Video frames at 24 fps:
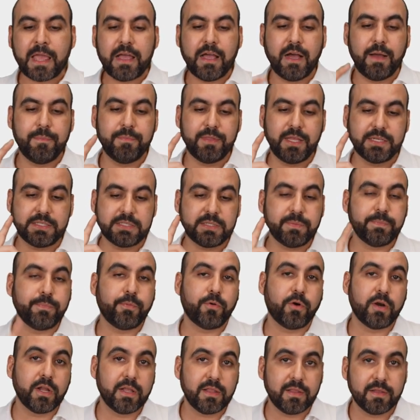Um, this is
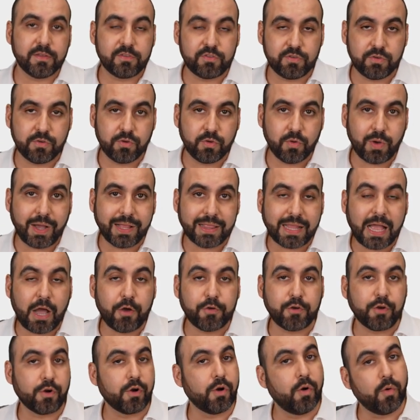important to allow
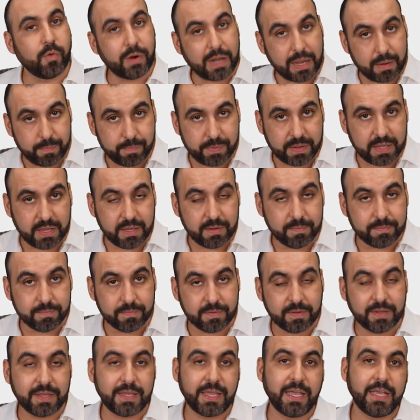your own IP
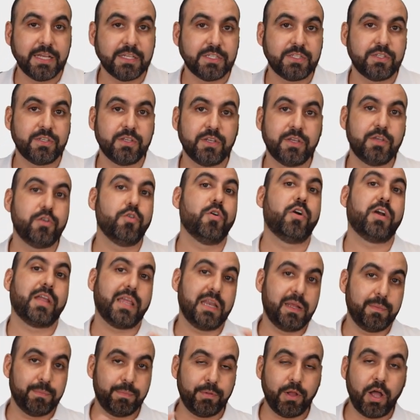in case you are
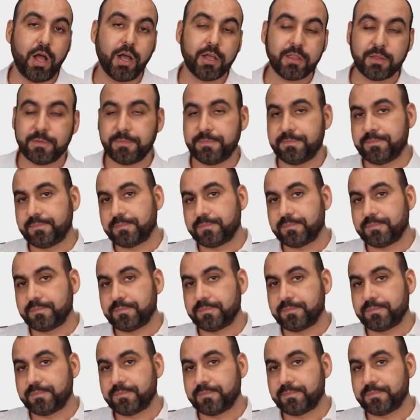getting blocked.